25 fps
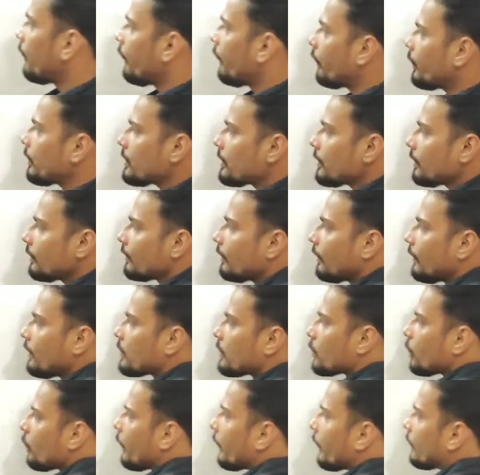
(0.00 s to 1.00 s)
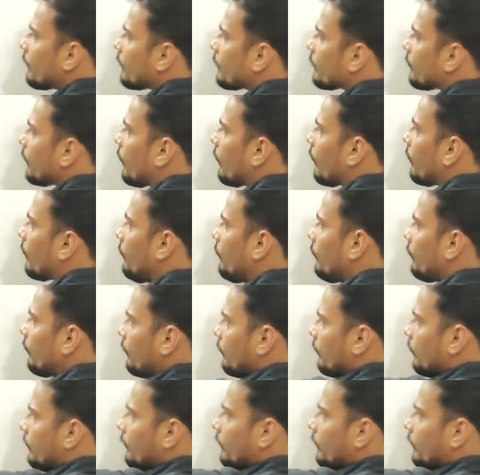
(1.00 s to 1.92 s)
You can see these two vectors are